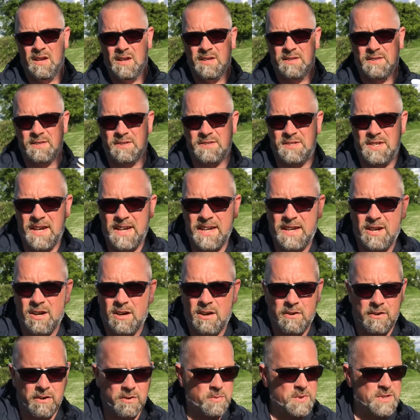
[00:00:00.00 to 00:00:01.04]
So
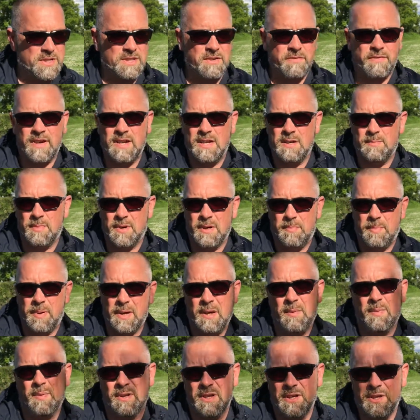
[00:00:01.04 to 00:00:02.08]
Tenkara was developed by
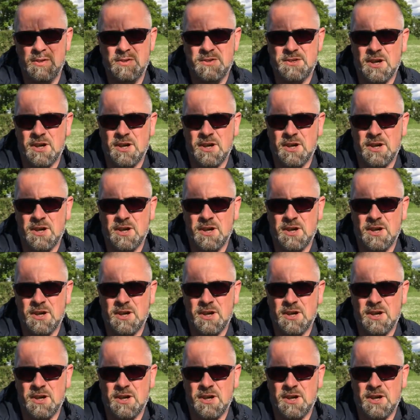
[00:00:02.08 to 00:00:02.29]
people that used to